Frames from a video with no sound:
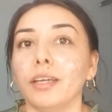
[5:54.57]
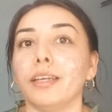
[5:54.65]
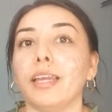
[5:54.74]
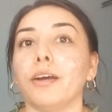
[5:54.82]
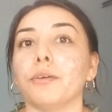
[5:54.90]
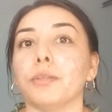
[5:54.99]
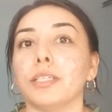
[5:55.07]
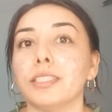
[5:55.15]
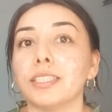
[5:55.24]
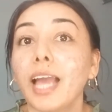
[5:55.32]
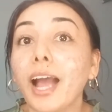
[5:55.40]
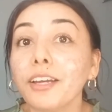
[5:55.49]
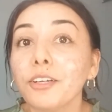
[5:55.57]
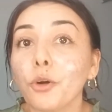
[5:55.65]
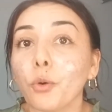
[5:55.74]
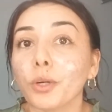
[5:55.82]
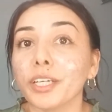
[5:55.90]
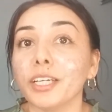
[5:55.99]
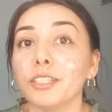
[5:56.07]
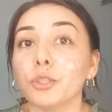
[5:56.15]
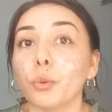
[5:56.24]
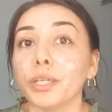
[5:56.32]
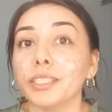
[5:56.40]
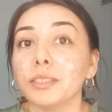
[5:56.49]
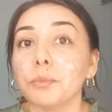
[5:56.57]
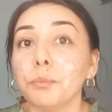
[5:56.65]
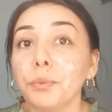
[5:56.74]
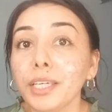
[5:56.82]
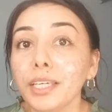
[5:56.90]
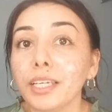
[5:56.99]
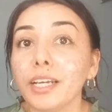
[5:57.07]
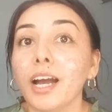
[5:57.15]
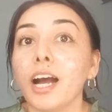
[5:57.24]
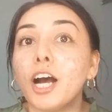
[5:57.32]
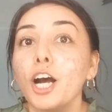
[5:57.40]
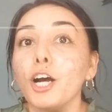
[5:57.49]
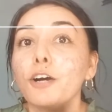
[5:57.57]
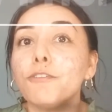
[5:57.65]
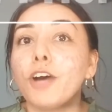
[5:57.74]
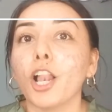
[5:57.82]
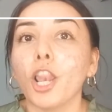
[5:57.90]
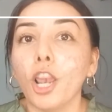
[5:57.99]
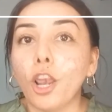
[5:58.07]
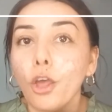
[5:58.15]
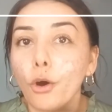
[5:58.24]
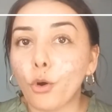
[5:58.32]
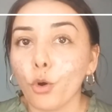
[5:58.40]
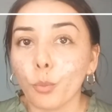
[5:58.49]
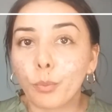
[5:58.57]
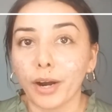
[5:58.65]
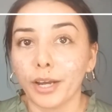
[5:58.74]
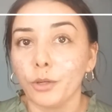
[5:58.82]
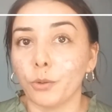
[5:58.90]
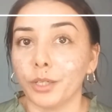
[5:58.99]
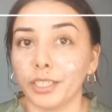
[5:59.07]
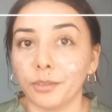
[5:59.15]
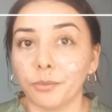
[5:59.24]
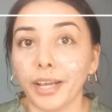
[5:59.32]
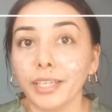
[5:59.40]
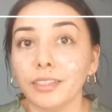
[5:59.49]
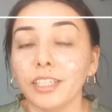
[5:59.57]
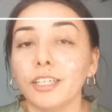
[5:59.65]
Now, this category is going to be of low priority, right?